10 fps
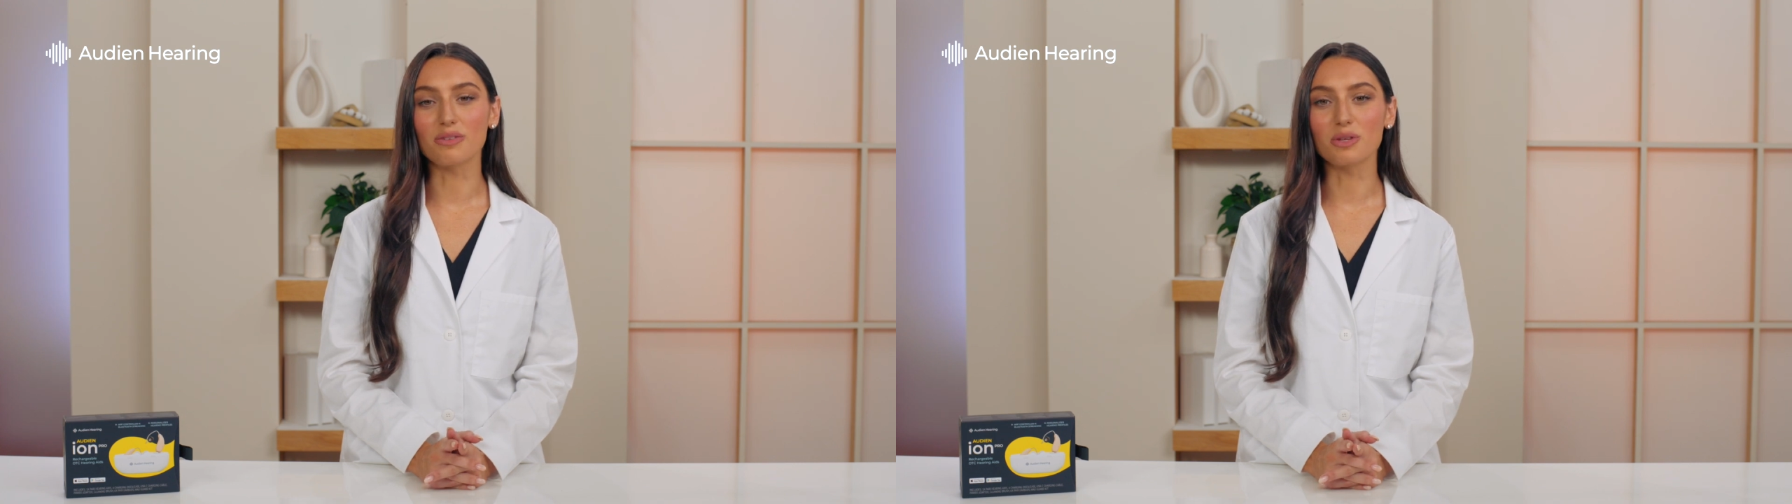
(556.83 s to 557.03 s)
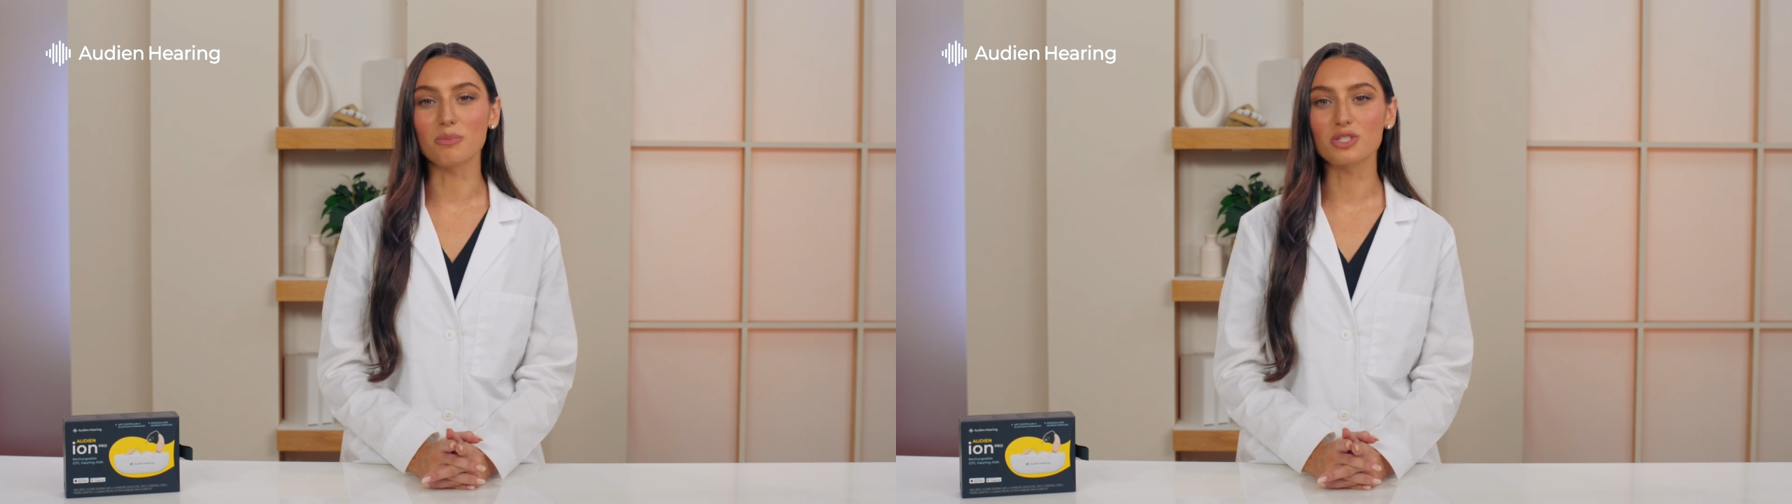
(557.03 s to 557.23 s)

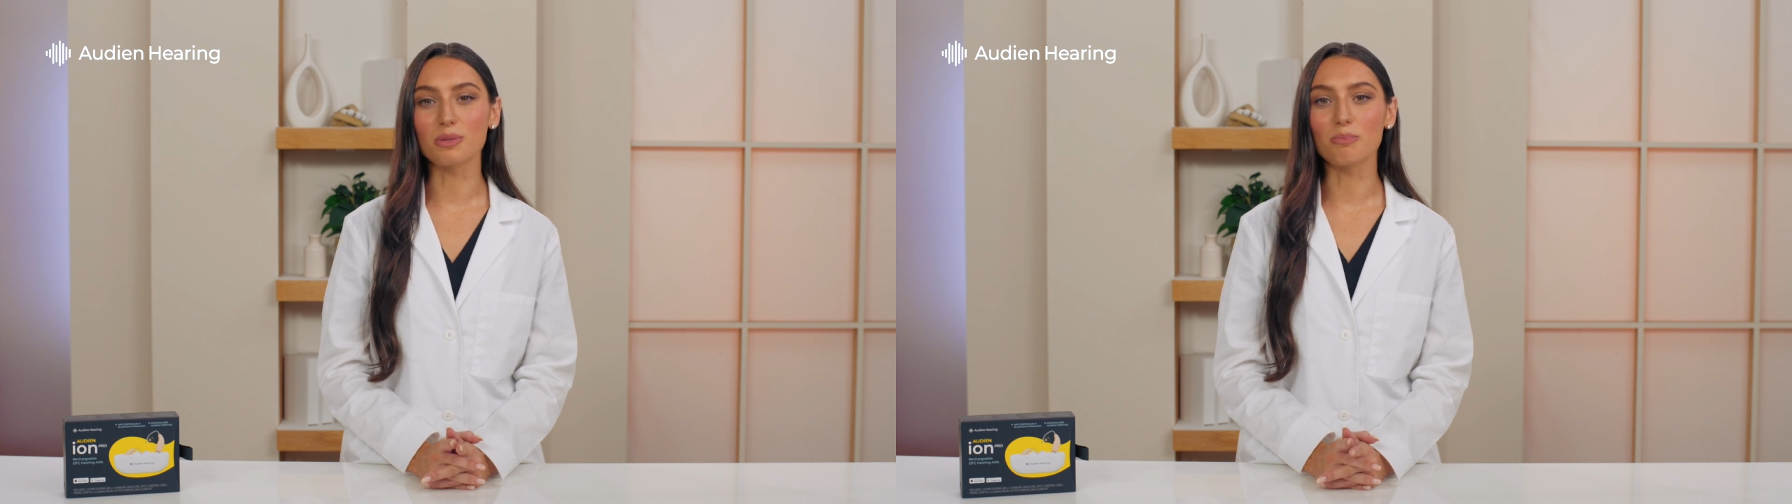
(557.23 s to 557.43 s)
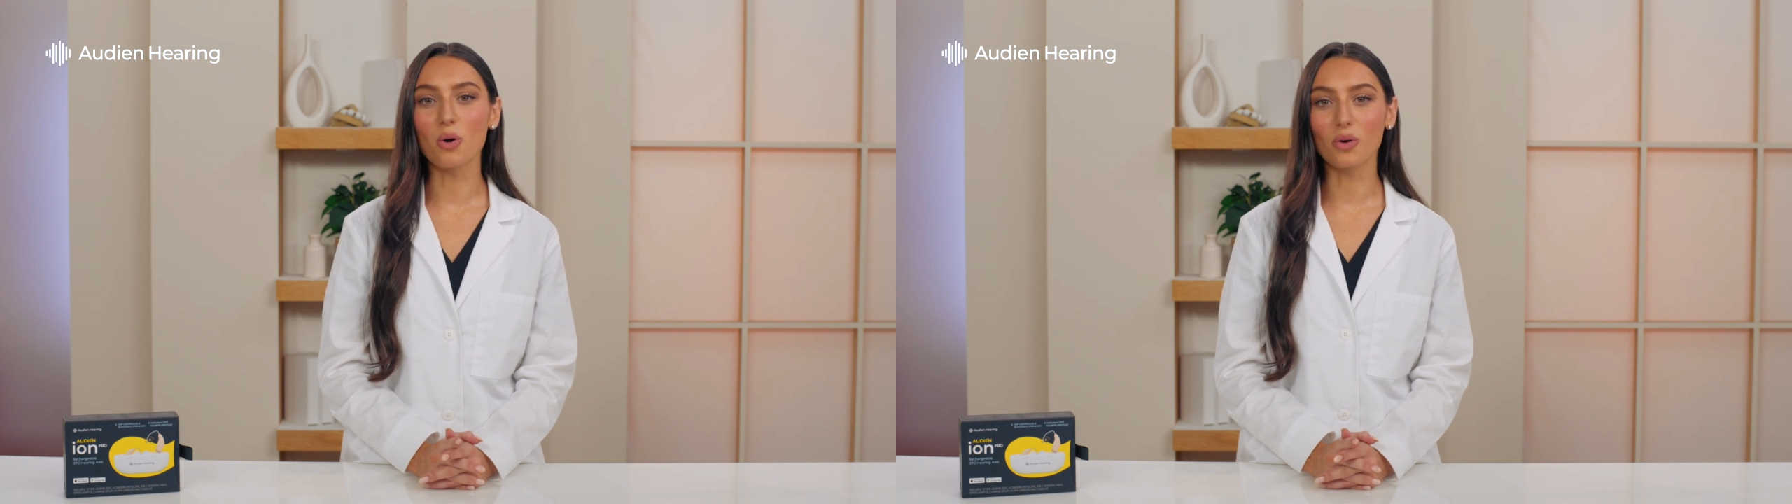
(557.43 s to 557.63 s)
of the most
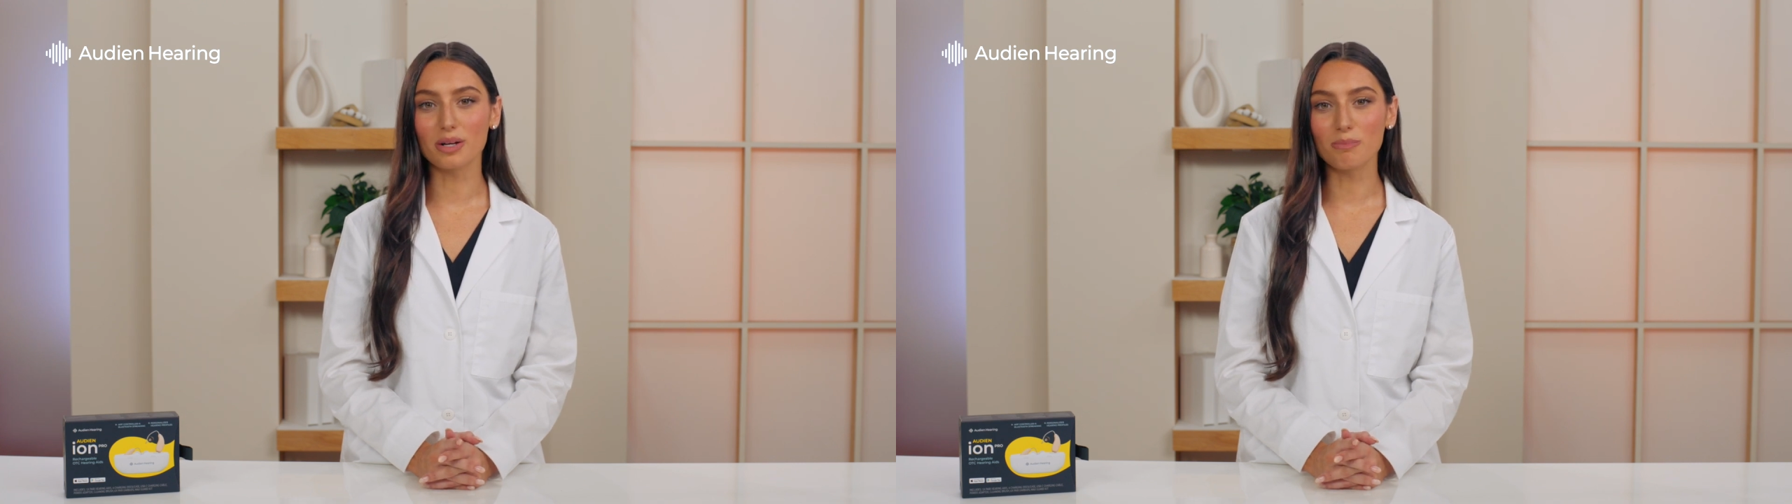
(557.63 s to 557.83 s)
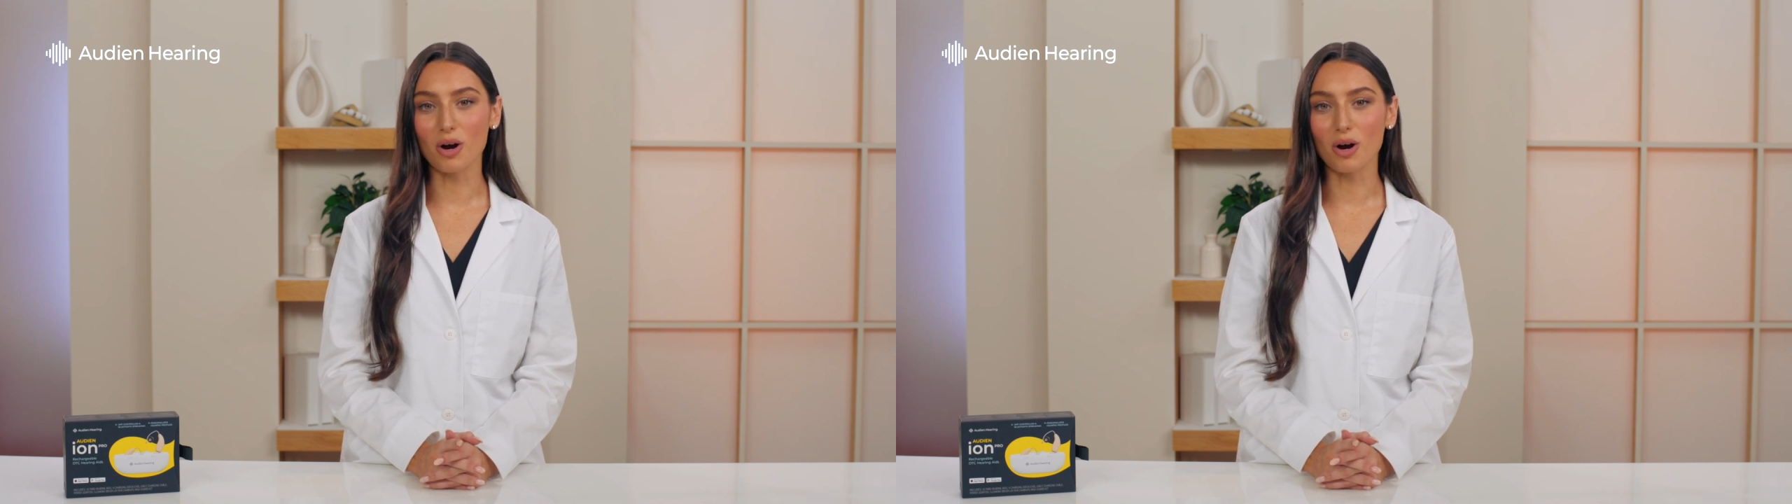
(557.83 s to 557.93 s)
important